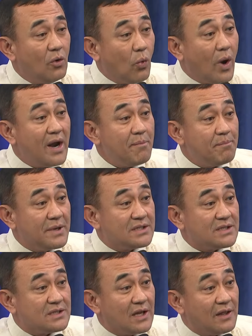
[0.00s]
one peace
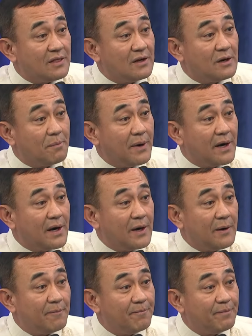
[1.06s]
center
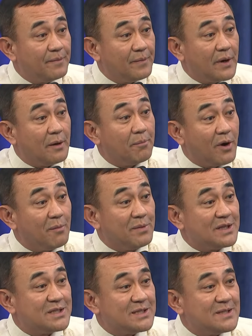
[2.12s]
per
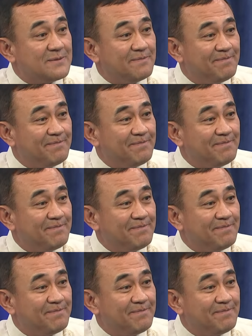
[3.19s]
province.